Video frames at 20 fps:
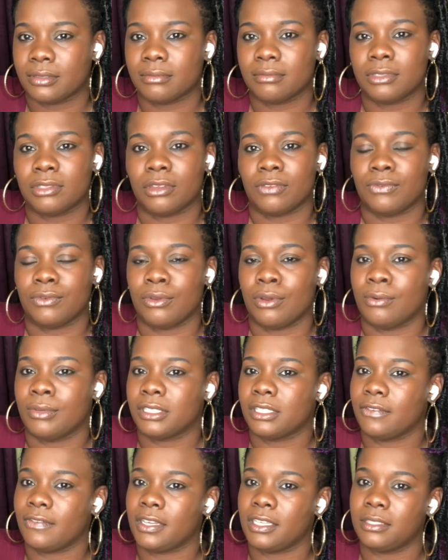So if you go
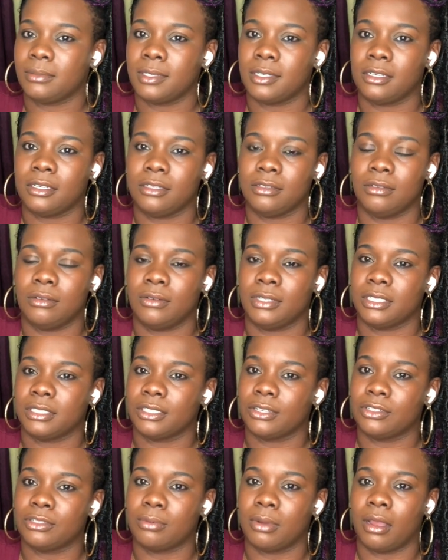into Facebook, you go in the
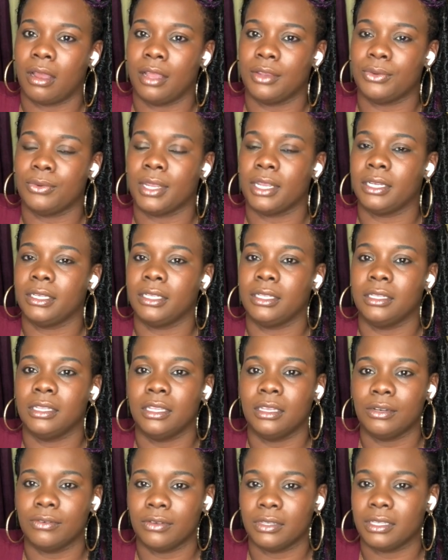search bar, you can
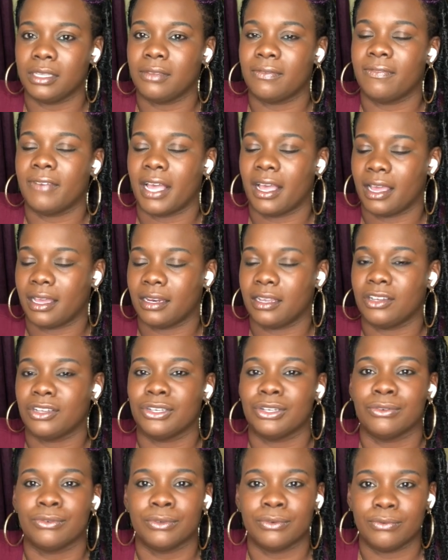literally find a
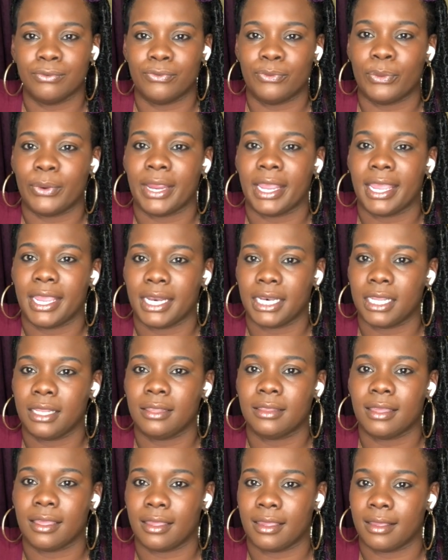group for
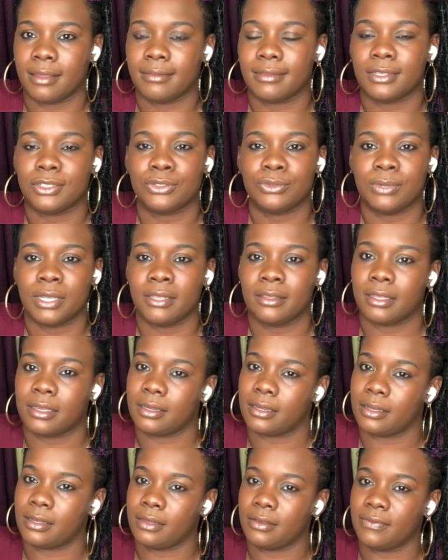anything that you can
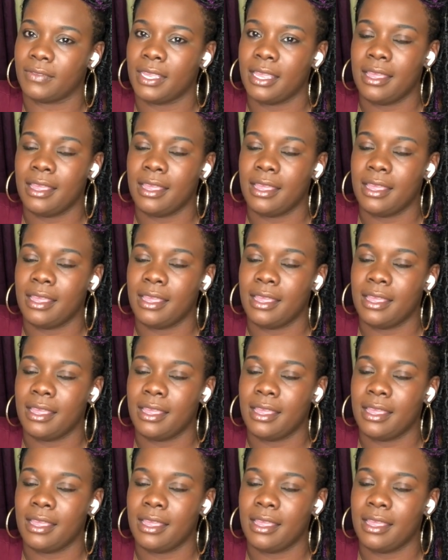think of.